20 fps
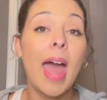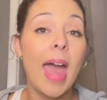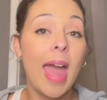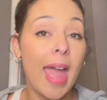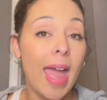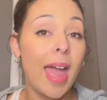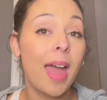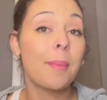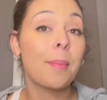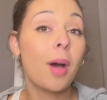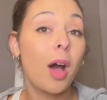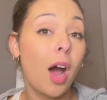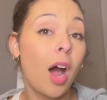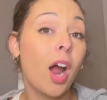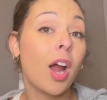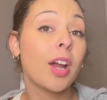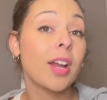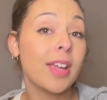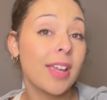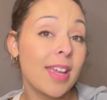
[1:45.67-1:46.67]
am
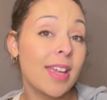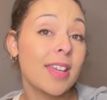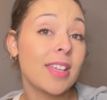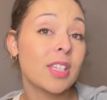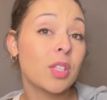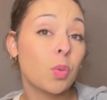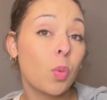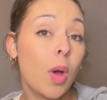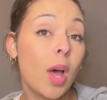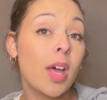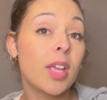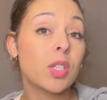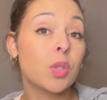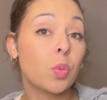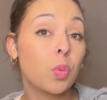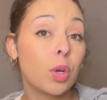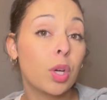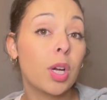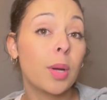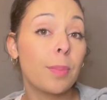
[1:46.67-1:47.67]
are is was
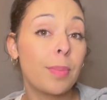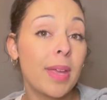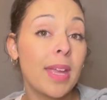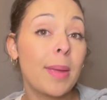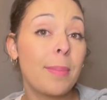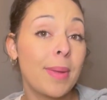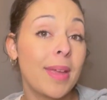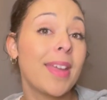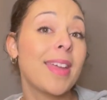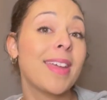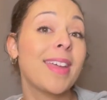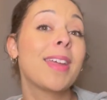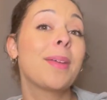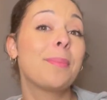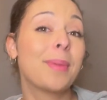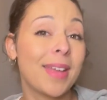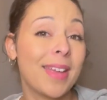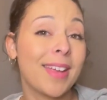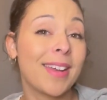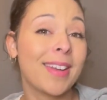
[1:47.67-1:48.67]
were be being
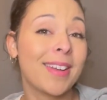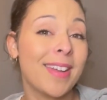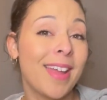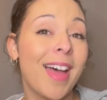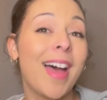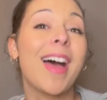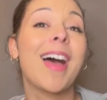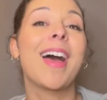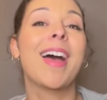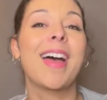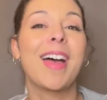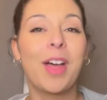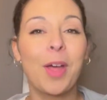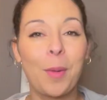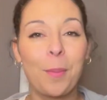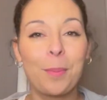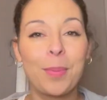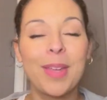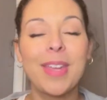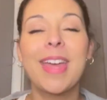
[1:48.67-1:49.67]
been a
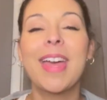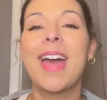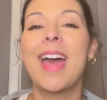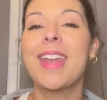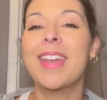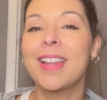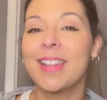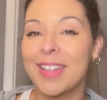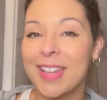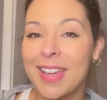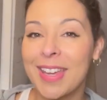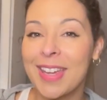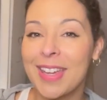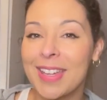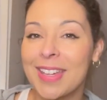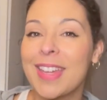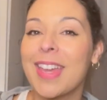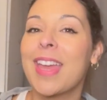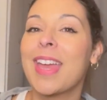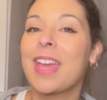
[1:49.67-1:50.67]
helping and a
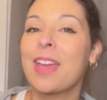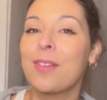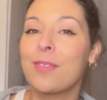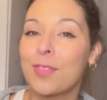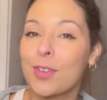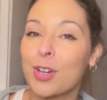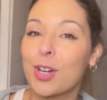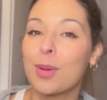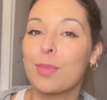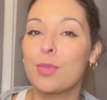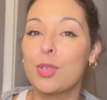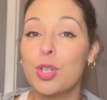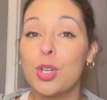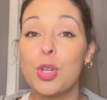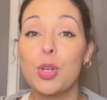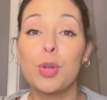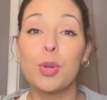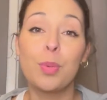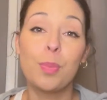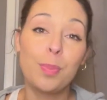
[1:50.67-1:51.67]
linking verb
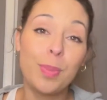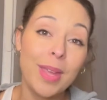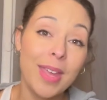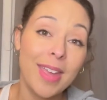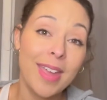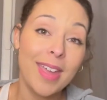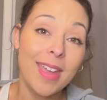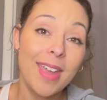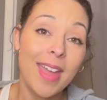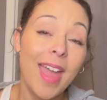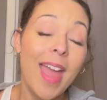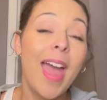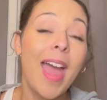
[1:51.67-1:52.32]
to be